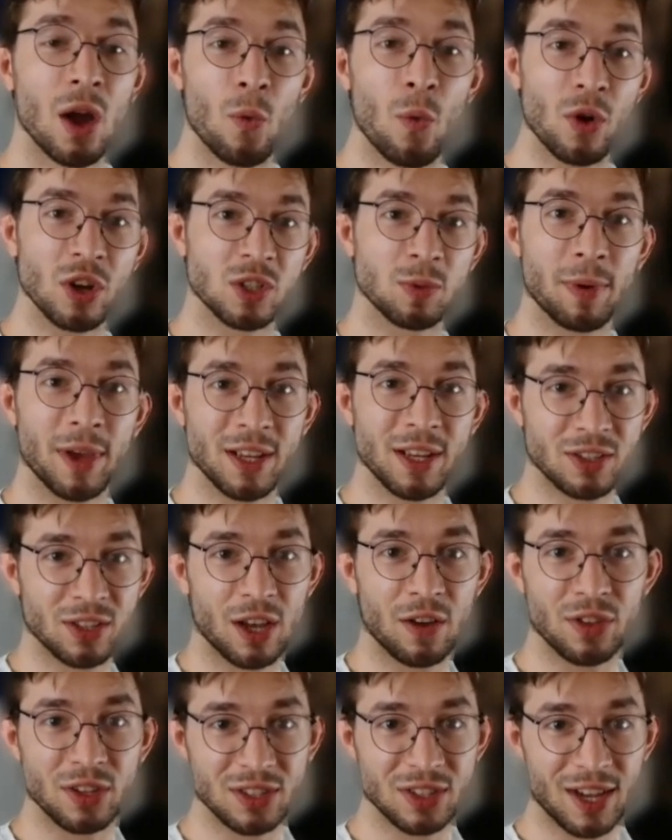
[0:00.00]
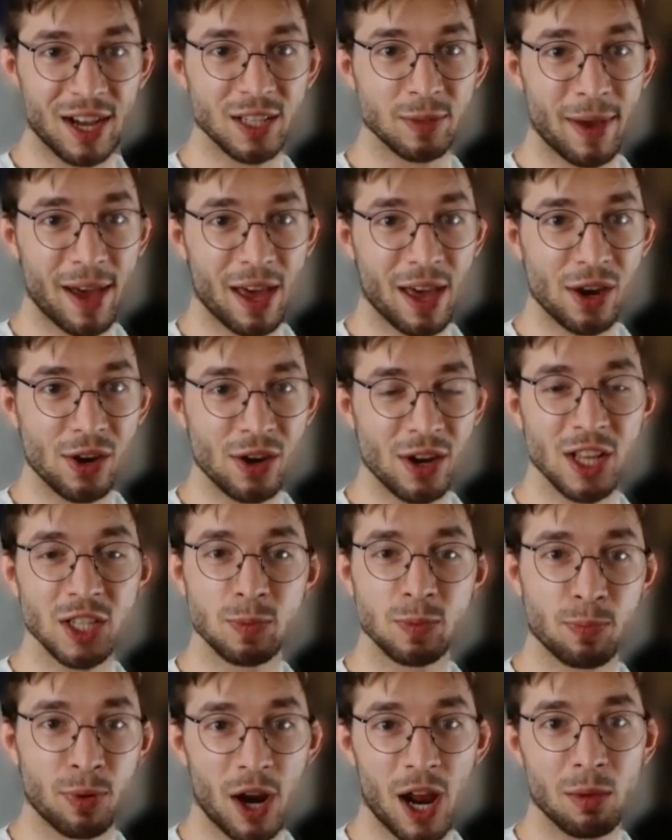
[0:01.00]
which based off this guy's pattern is
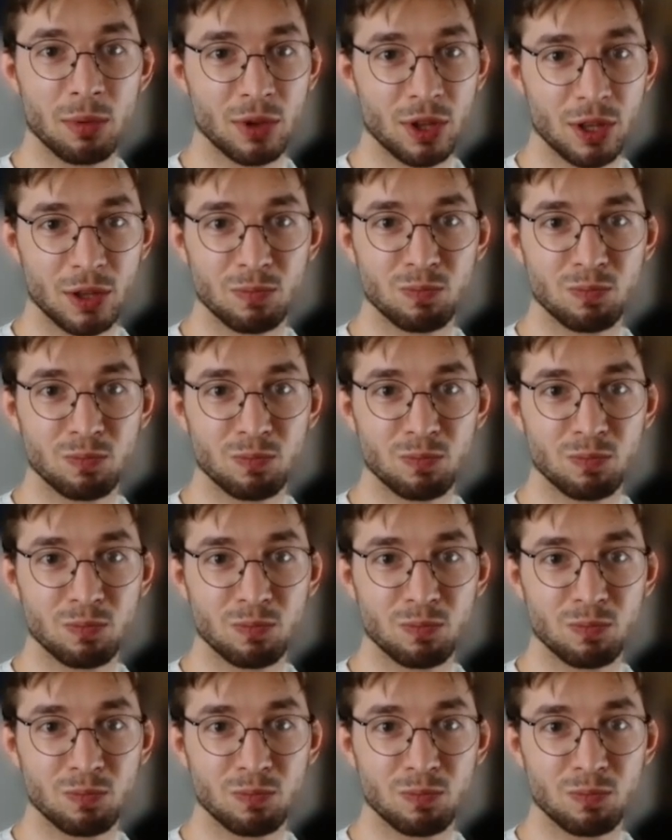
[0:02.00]
probably